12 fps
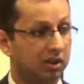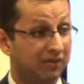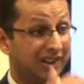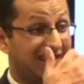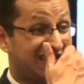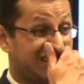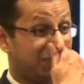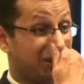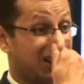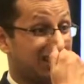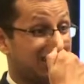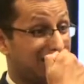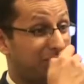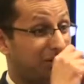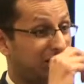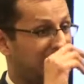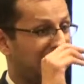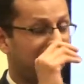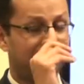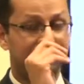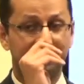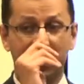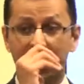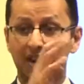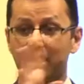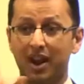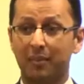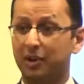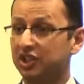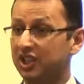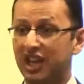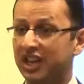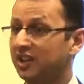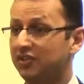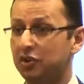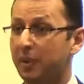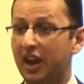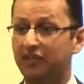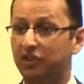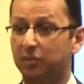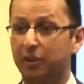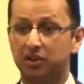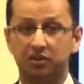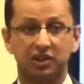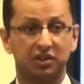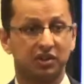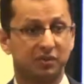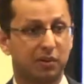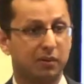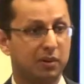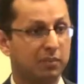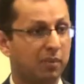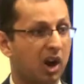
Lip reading: A really simple example, I don't know how much any of you pay for your motor insurance premium,